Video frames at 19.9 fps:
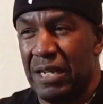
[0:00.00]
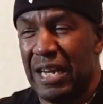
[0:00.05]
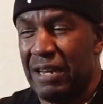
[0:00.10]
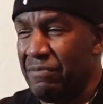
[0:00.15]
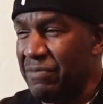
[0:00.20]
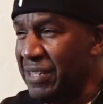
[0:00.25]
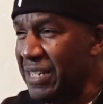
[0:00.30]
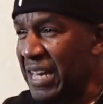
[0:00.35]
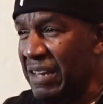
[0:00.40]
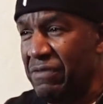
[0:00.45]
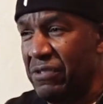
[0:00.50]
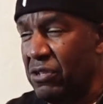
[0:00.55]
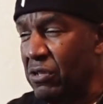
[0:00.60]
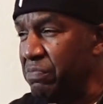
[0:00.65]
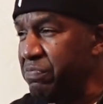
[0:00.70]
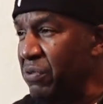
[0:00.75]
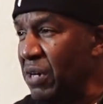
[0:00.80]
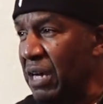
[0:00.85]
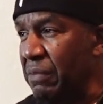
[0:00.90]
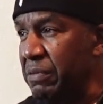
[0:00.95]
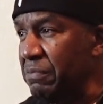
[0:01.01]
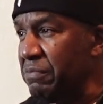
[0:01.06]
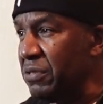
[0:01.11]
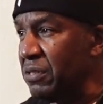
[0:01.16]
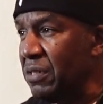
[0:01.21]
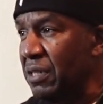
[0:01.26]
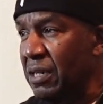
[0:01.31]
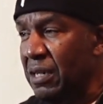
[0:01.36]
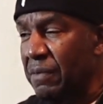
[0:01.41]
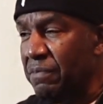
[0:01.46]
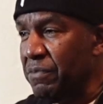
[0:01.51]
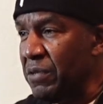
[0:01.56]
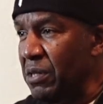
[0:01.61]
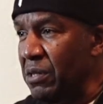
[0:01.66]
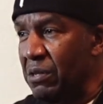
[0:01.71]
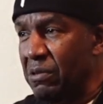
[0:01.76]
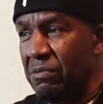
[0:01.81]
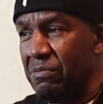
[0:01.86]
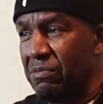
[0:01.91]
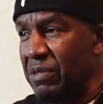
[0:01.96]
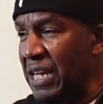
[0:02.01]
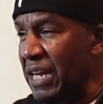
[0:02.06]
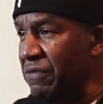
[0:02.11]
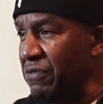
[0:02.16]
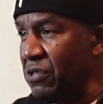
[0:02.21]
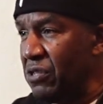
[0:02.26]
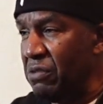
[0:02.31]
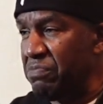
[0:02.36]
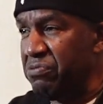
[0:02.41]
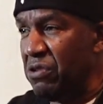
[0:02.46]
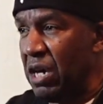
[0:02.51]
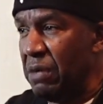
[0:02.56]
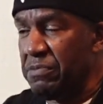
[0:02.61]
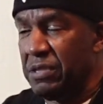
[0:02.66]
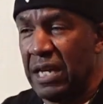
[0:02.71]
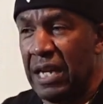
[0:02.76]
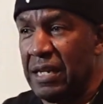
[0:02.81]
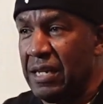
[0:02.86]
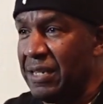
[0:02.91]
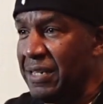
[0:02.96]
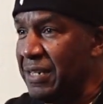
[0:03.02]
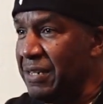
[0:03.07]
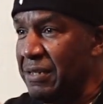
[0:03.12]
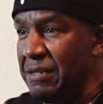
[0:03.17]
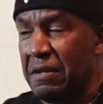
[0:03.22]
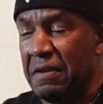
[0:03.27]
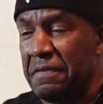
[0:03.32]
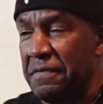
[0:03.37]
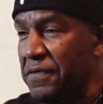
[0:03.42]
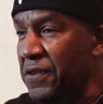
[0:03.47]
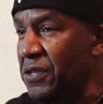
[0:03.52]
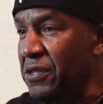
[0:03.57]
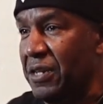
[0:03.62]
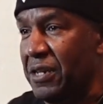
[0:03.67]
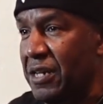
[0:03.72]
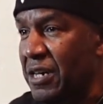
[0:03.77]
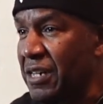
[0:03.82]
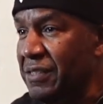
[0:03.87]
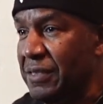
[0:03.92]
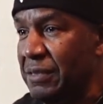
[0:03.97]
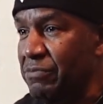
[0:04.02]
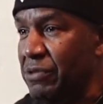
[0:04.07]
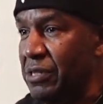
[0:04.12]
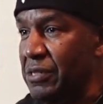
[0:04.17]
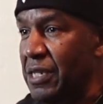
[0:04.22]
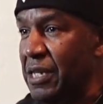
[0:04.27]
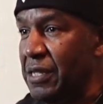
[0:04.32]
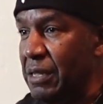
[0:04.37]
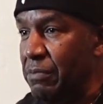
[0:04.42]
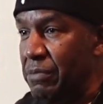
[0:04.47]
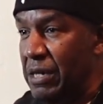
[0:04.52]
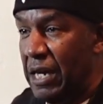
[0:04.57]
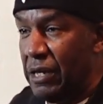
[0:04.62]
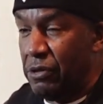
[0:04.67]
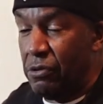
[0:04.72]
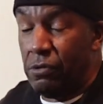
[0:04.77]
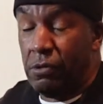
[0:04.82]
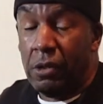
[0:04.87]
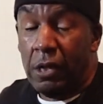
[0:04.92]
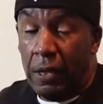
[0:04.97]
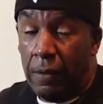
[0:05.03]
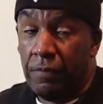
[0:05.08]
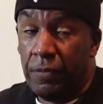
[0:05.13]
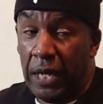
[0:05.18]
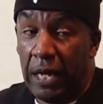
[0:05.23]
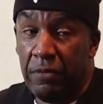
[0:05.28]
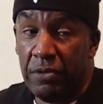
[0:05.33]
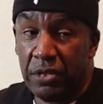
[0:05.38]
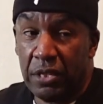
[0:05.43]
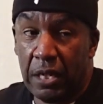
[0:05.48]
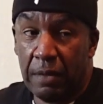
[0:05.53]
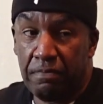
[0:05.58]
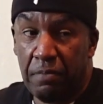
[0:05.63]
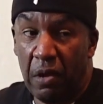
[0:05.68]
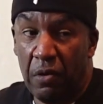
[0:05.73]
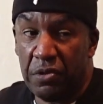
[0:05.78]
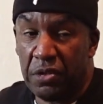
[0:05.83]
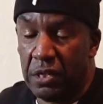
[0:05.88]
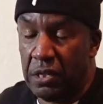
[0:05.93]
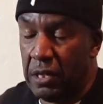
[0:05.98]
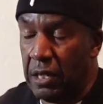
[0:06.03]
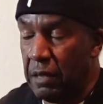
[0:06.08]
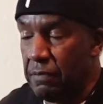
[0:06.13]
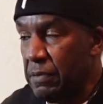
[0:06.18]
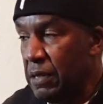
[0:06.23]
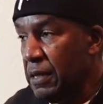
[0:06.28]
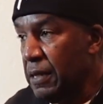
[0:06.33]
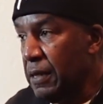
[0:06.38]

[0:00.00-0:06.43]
Never no problems. You know, never no problems. I didn't feel uncomfortable or nothing, but I knew they was there posted up,